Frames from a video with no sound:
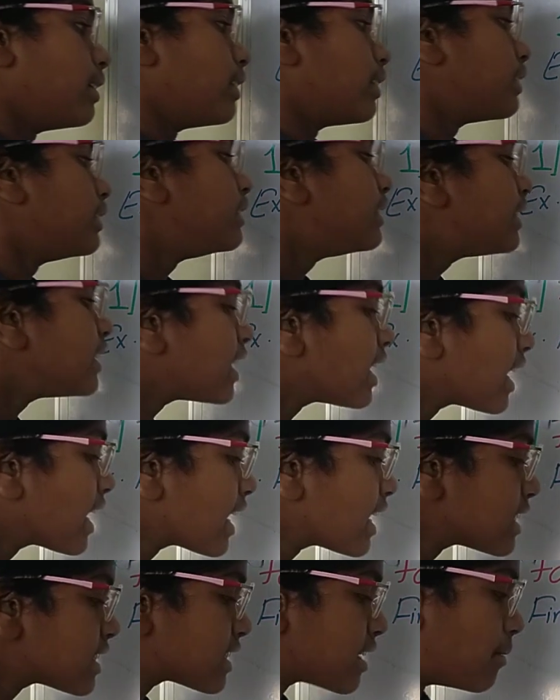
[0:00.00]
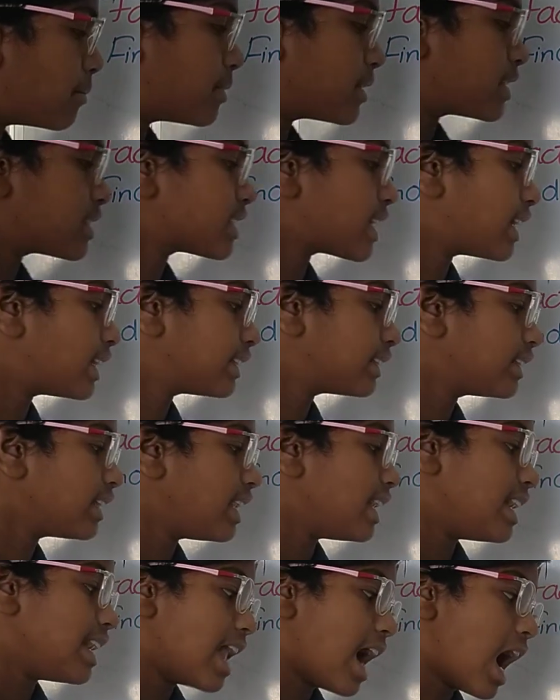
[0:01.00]
these numbers and the
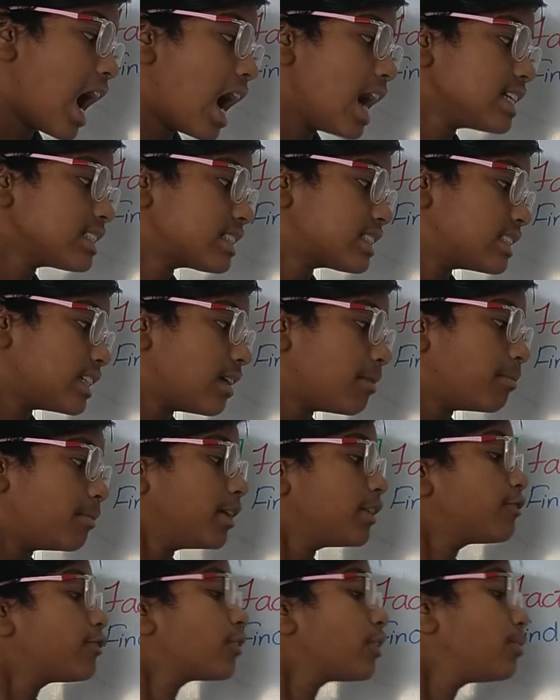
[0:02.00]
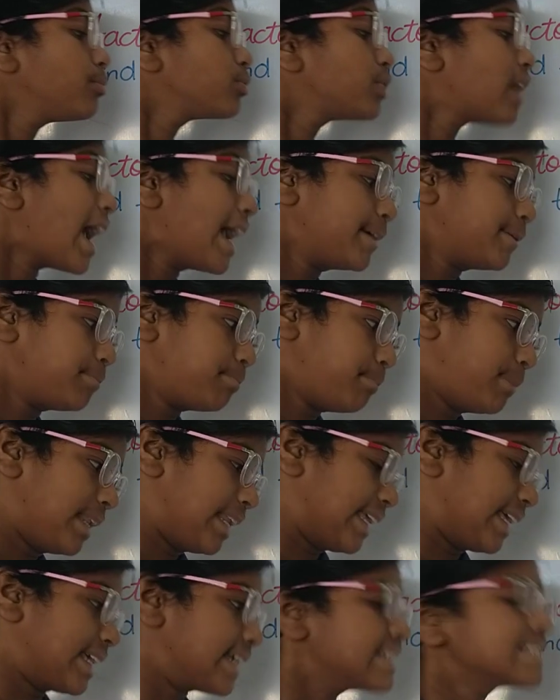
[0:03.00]
last number from that
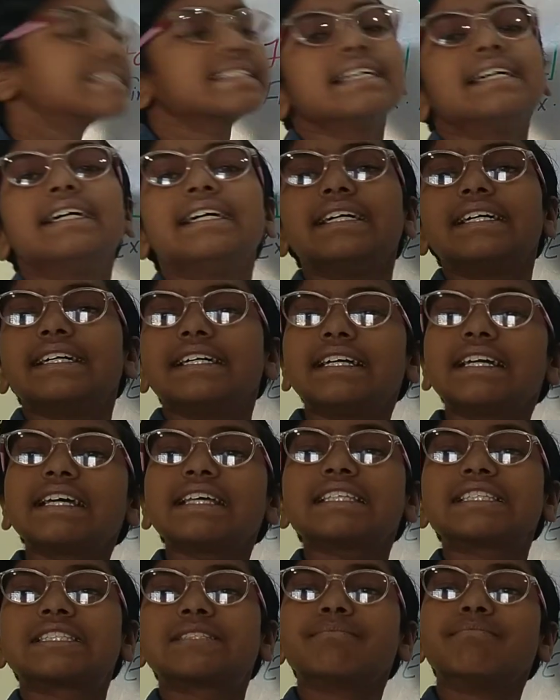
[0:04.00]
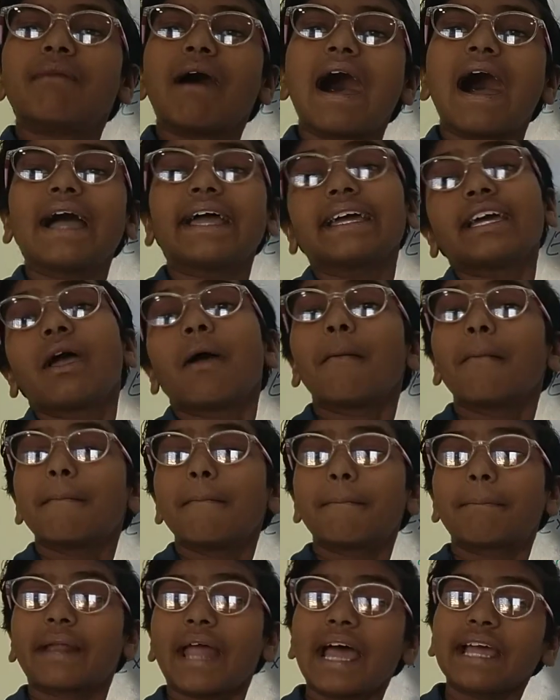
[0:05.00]
place is my
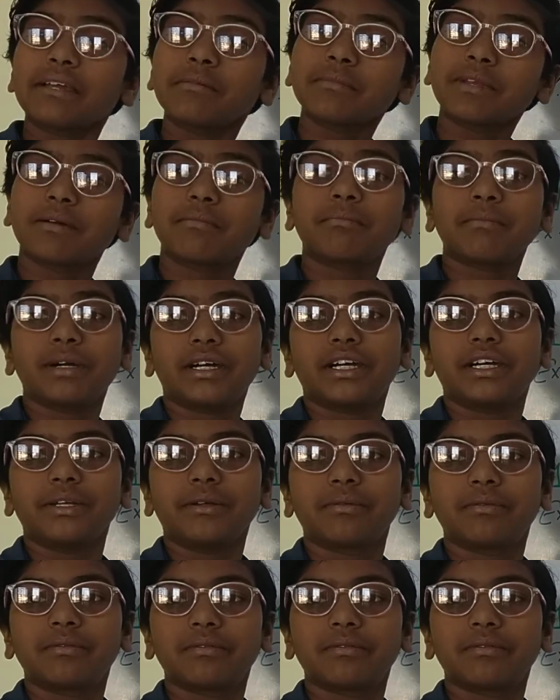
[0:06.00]
prime number.